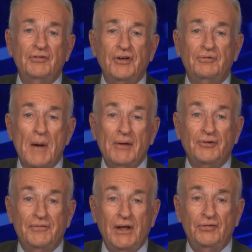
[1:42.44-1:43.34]
is
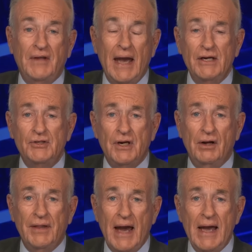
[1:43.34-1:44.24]
expensive these days, you
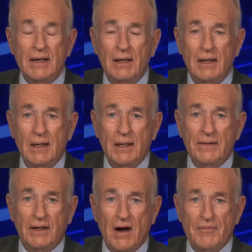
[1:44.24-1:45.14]
know that.
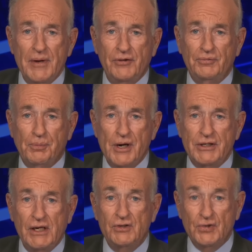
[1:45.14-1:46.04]
The government is
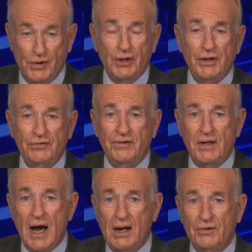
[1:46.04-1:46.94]
printing trillions of
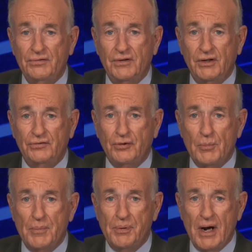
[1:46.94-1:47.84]
dollars and
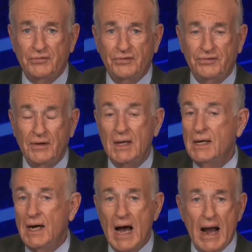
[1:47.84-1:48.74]
consumer prices
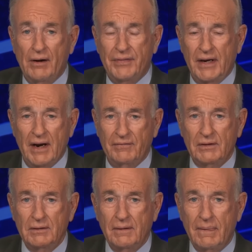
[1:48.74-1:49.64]
higher than
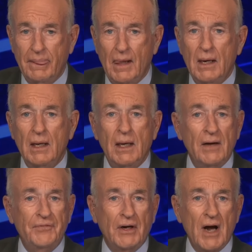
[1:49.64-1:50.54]
ever.
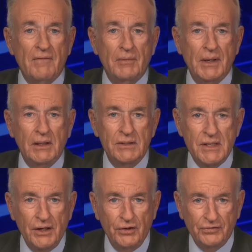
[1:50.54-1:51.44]
If the government
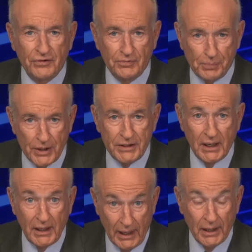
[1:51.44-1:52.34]
continues its
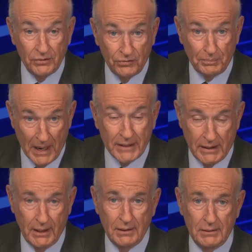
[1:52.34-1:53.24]
printing and spending,